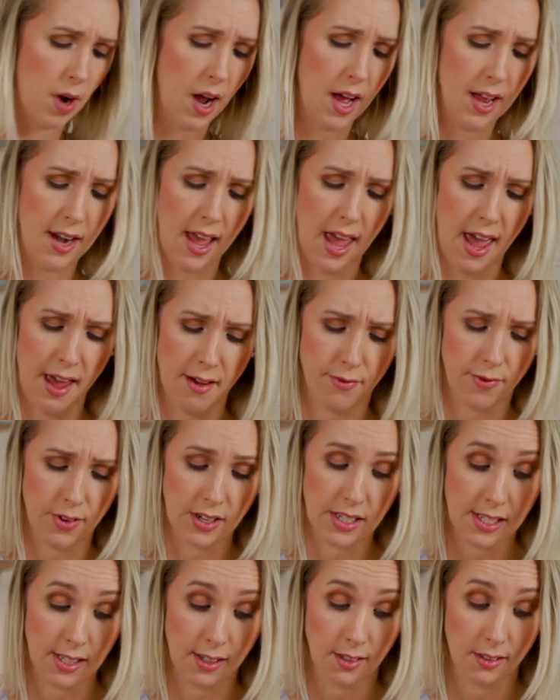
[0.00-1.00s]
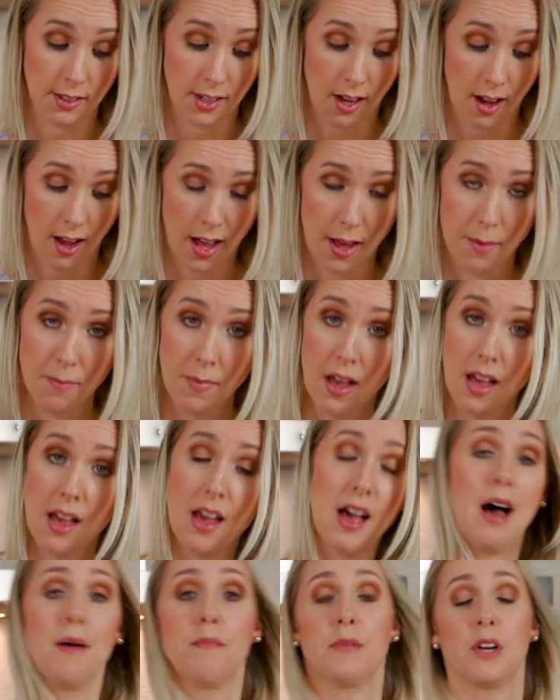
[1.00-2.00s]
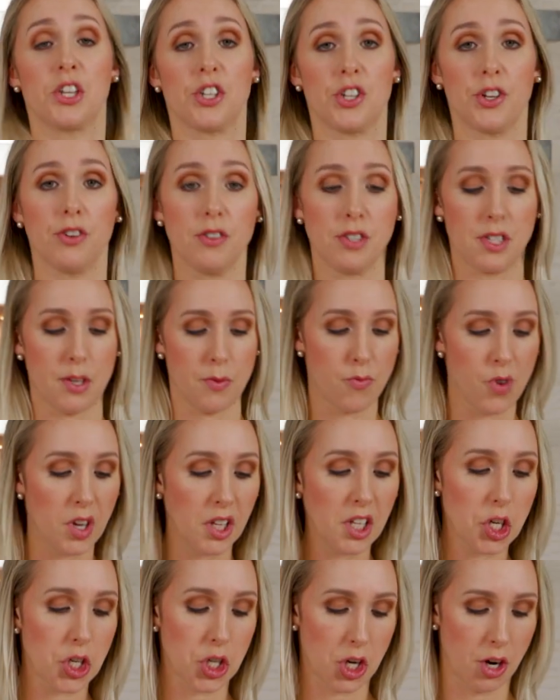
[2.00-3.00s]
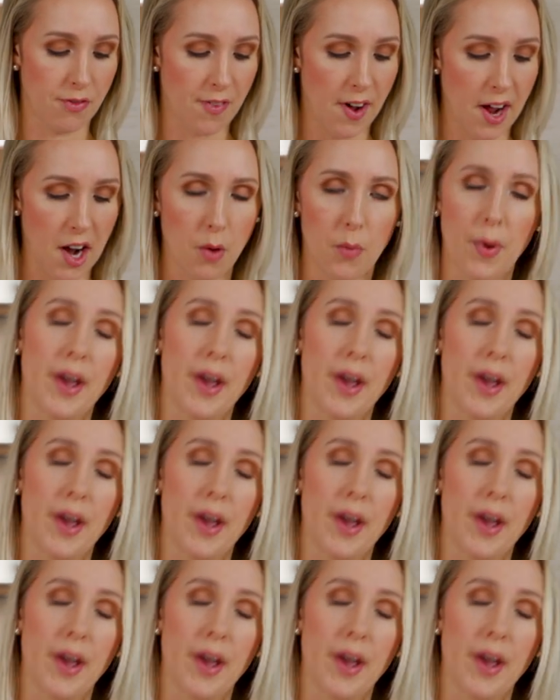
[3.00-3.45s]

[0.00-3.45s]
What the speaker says: run every single time. I'm gonna show you some really surefire